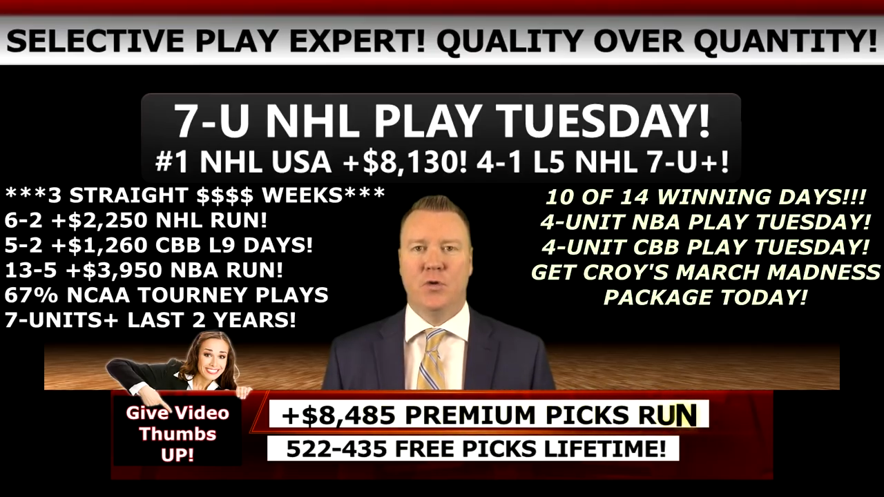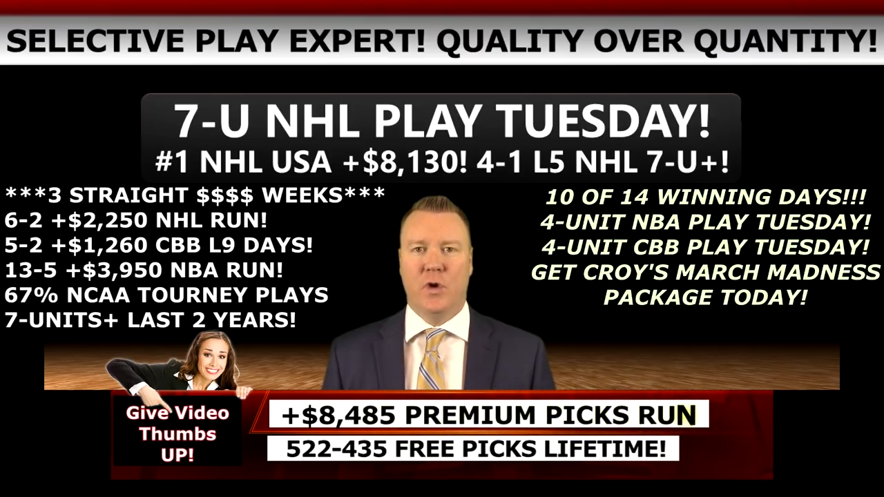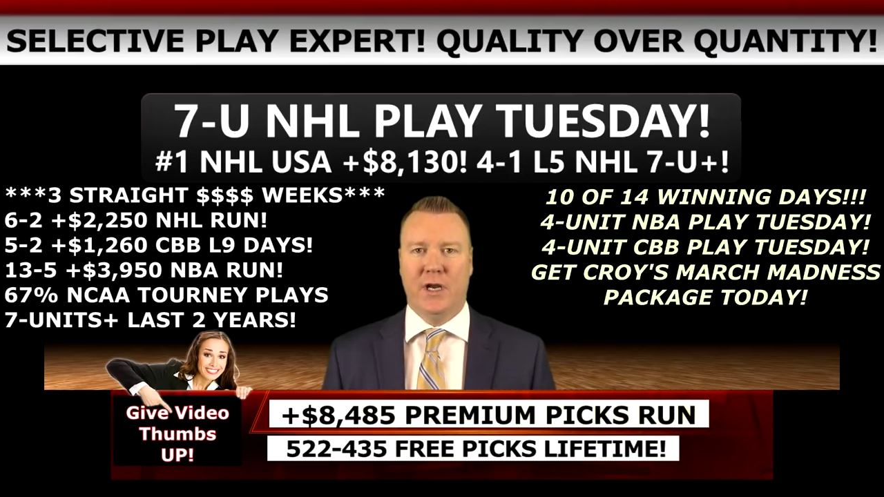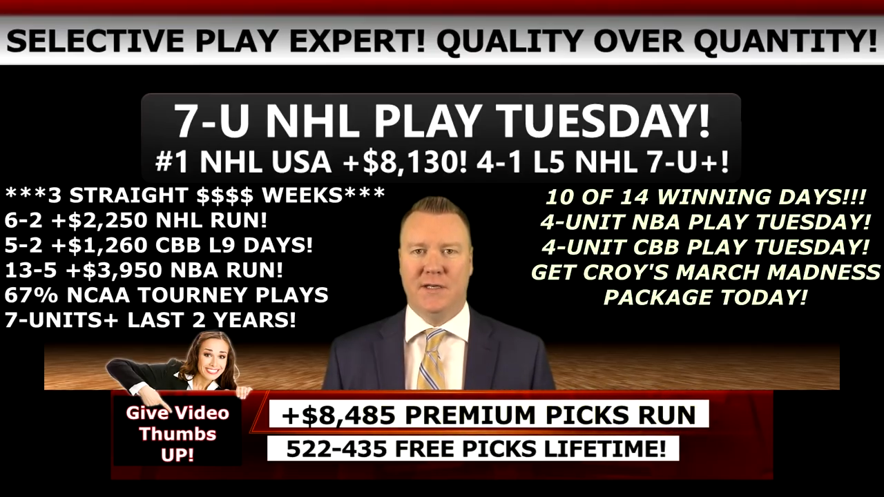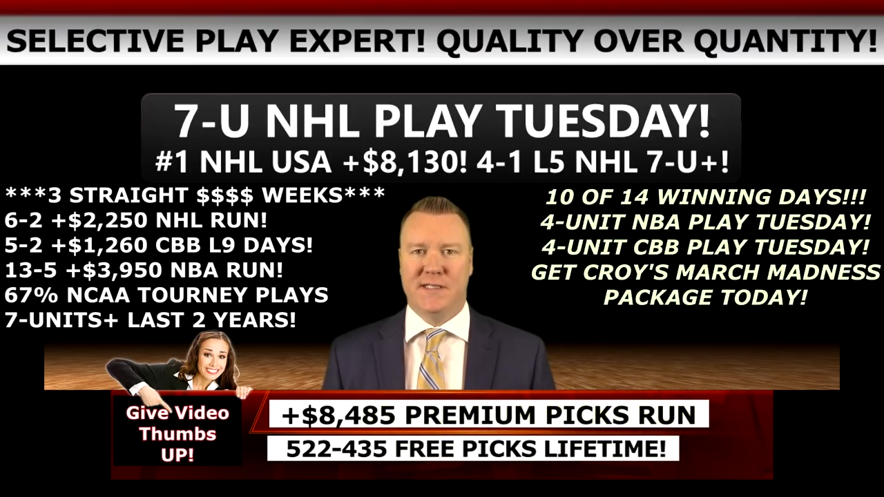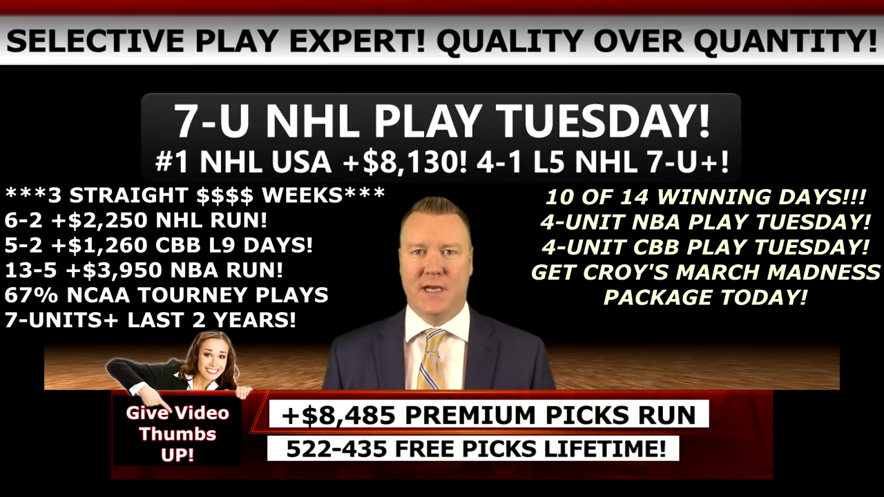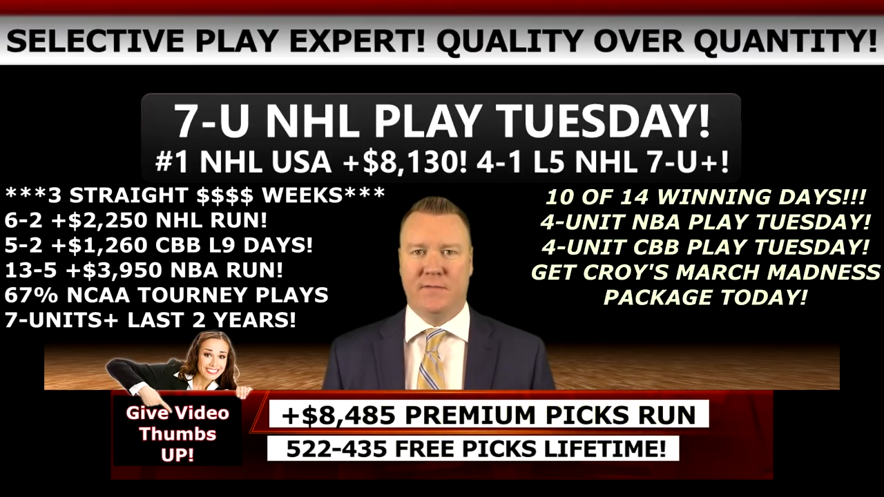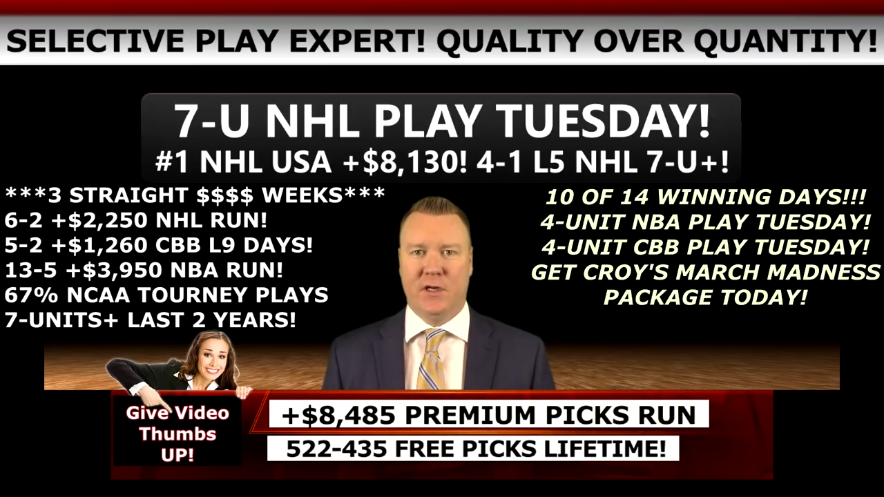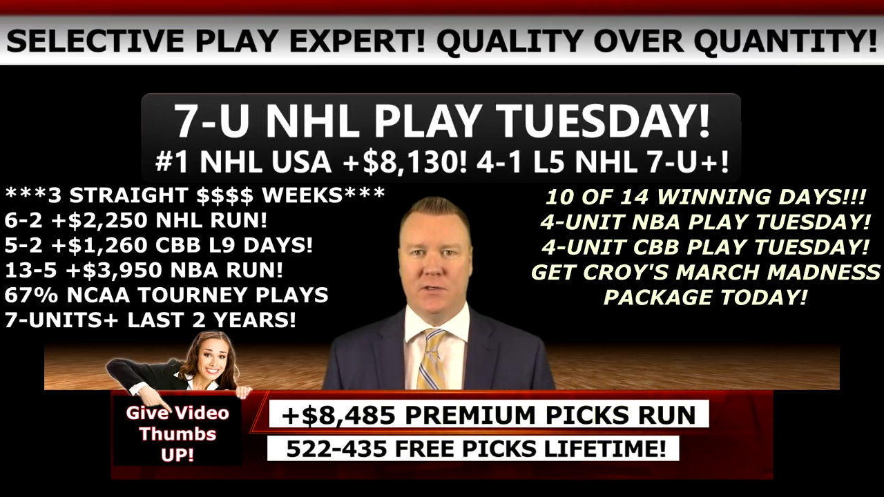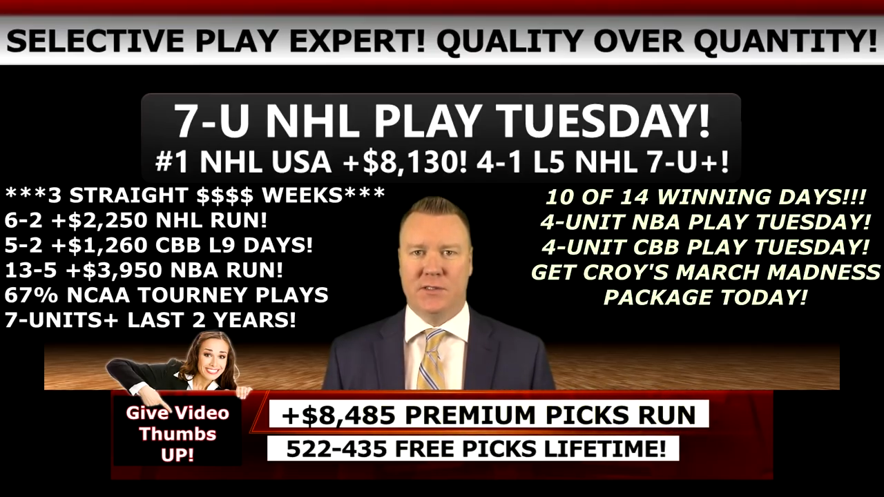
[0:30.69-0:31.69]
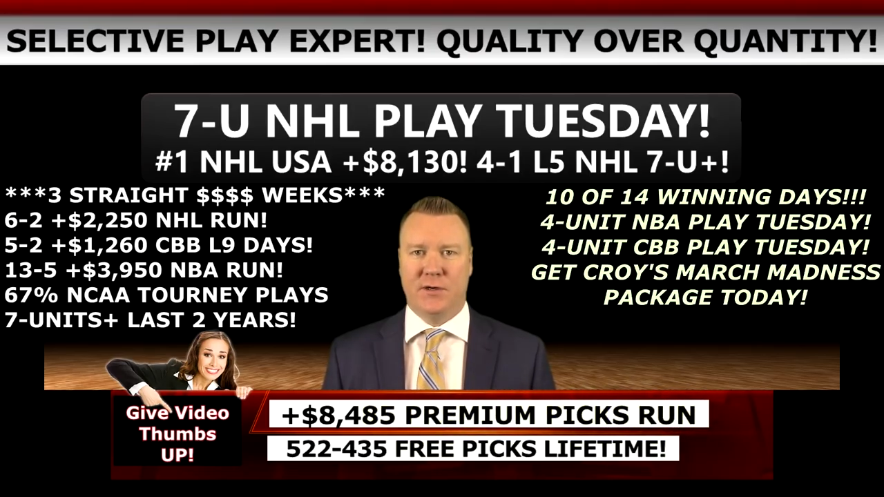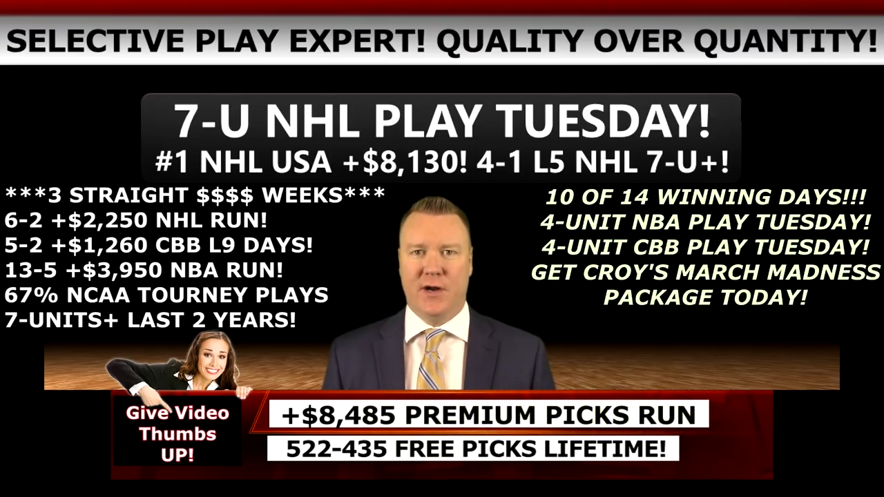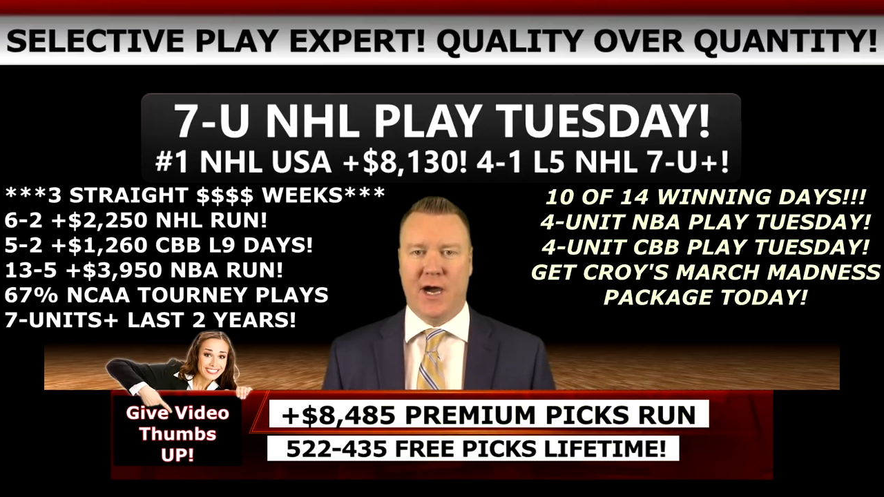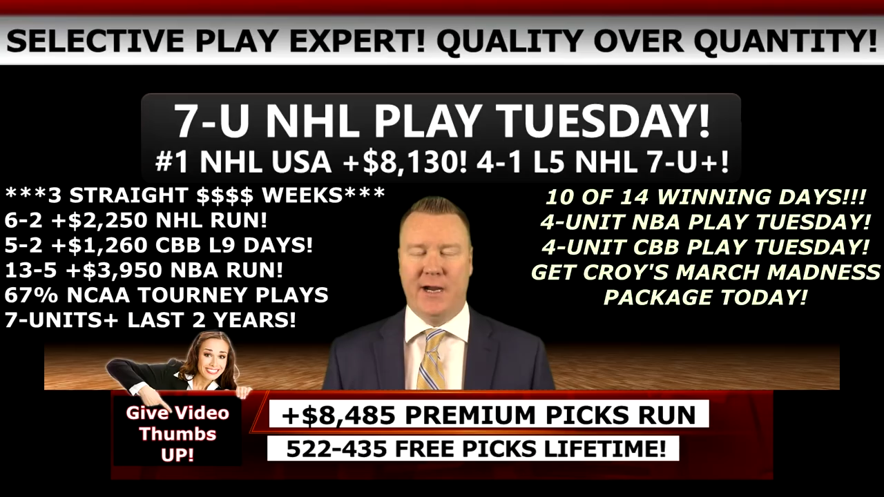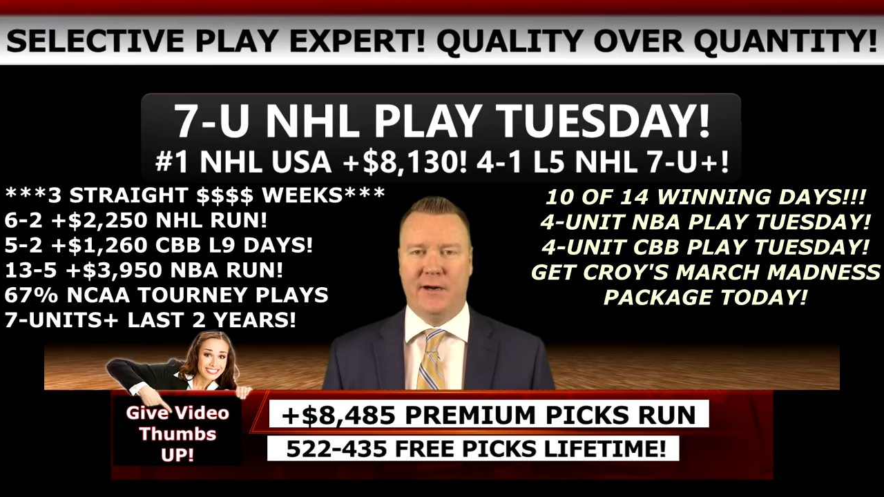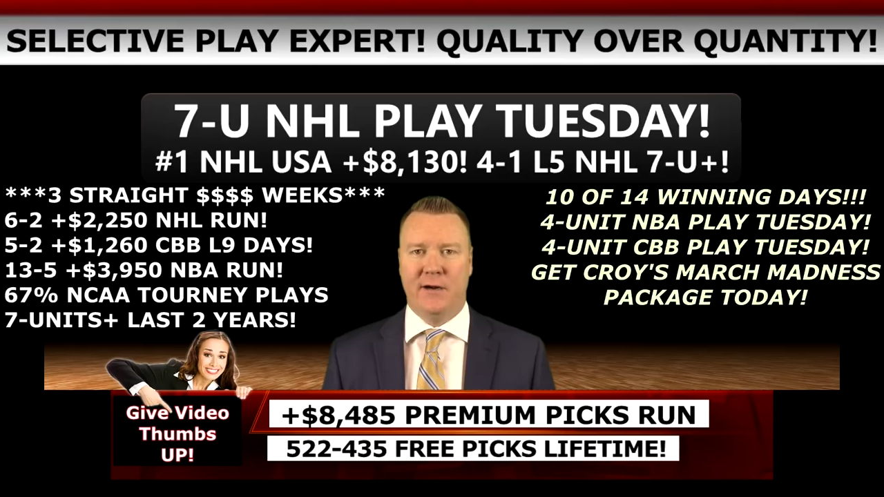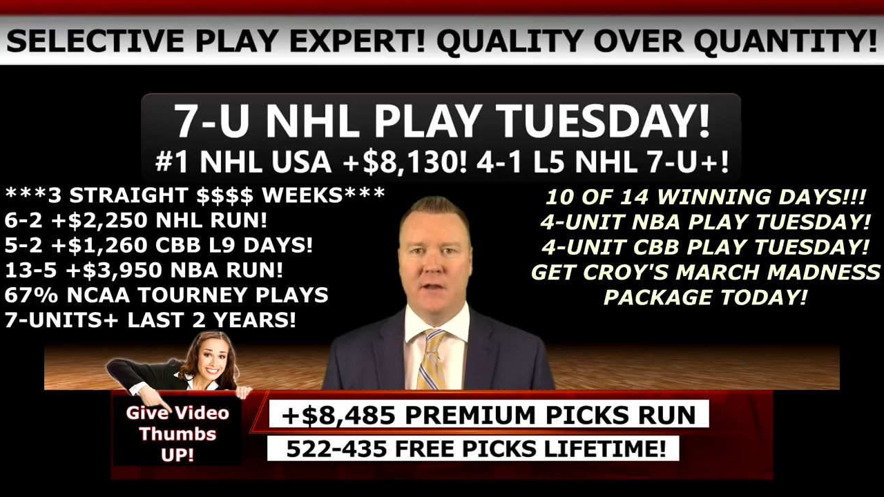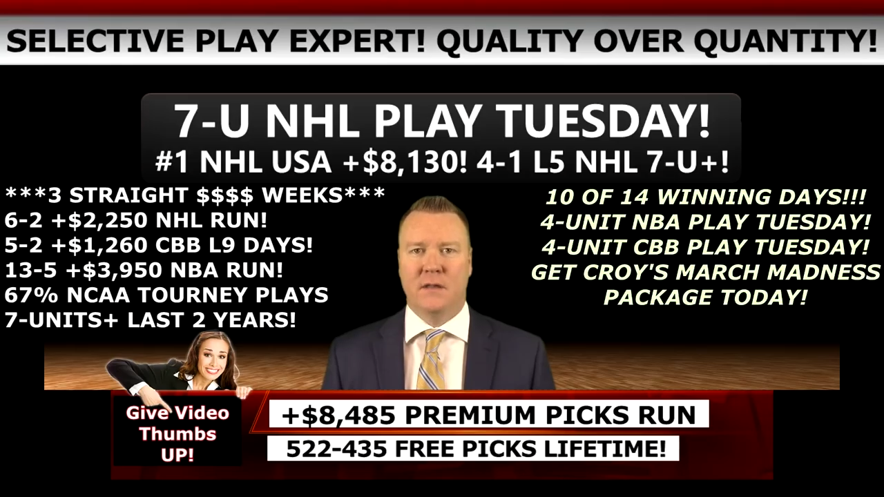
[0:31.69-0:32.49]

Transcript: rated seven units or higher.